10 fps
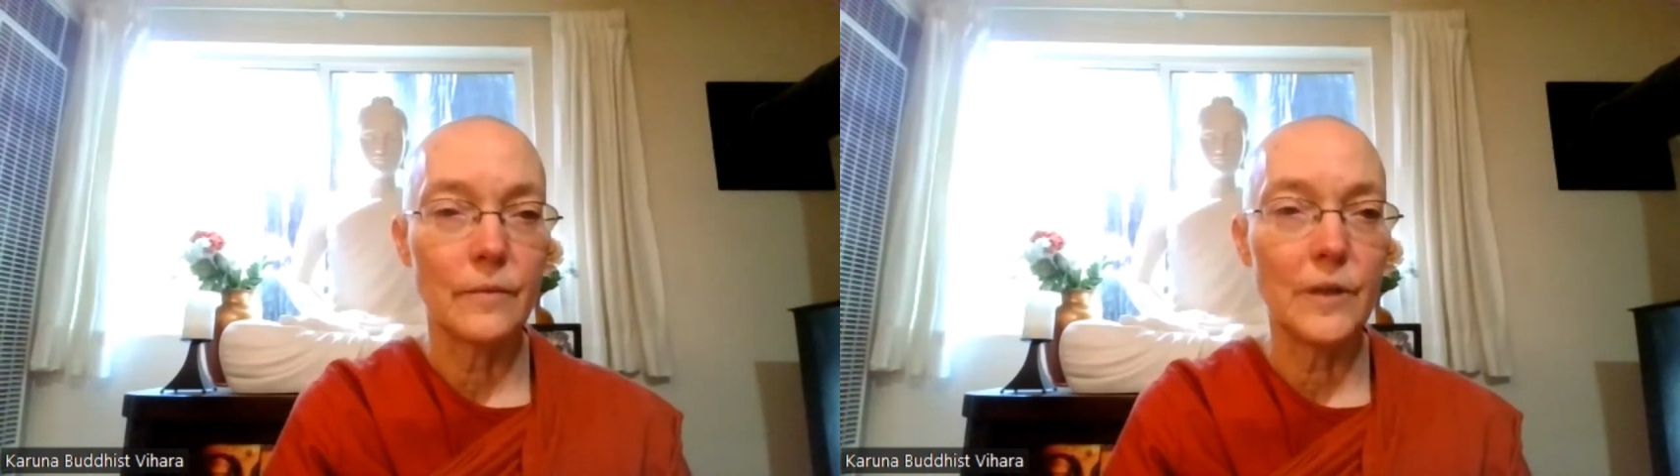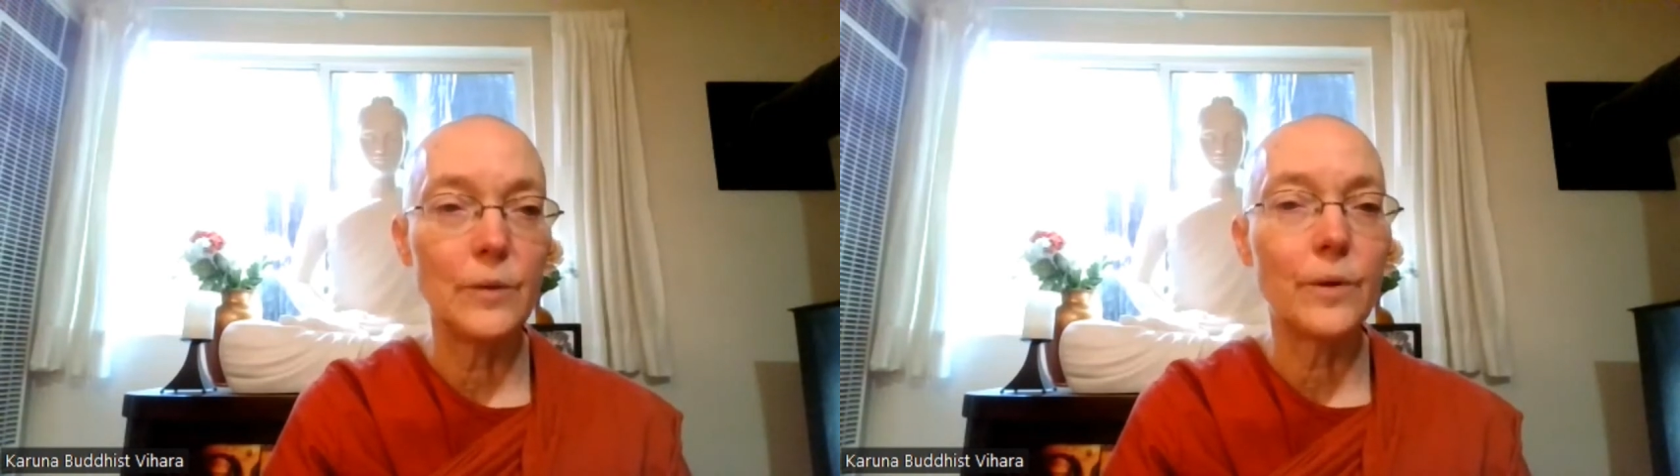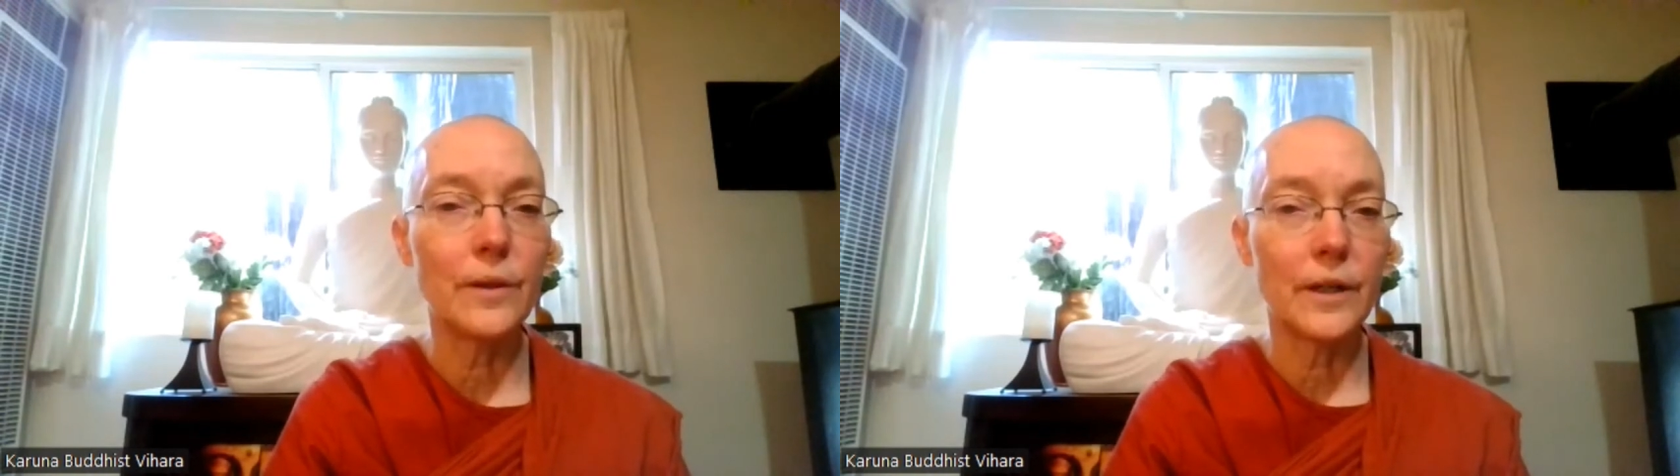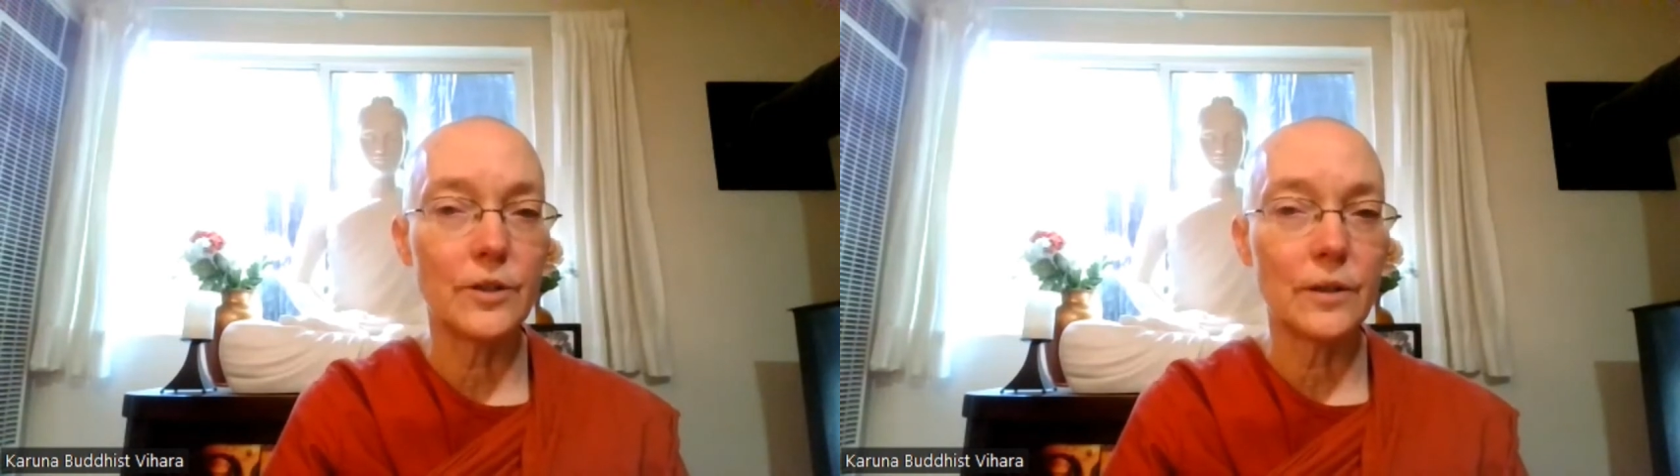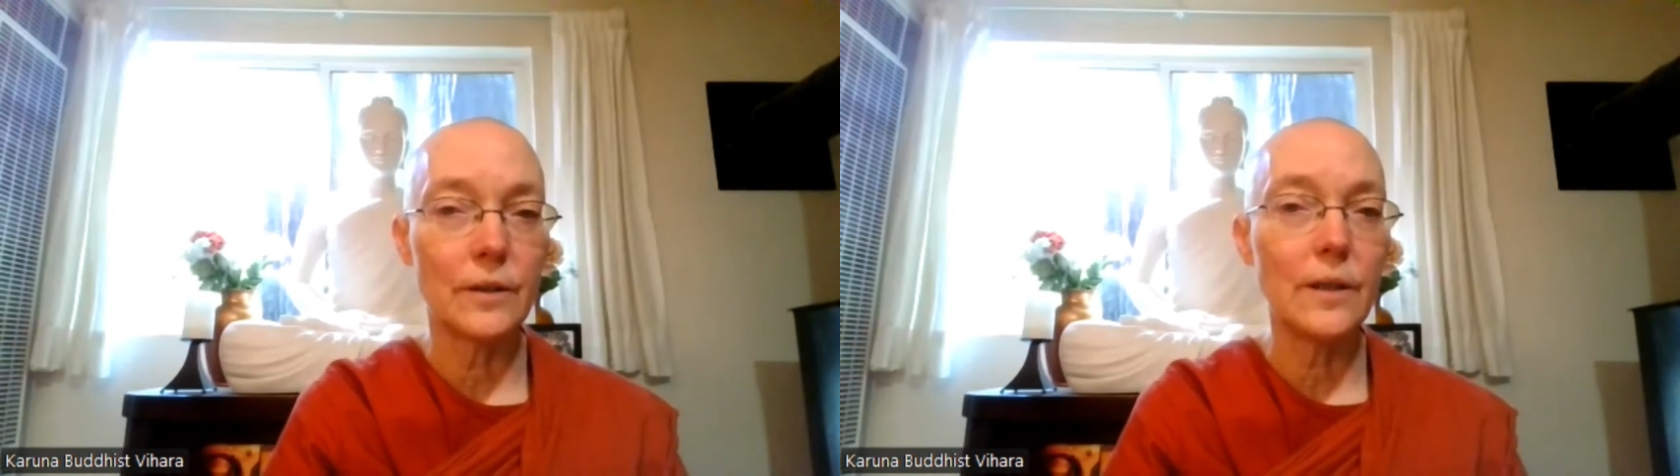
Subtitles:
meet with Ajahn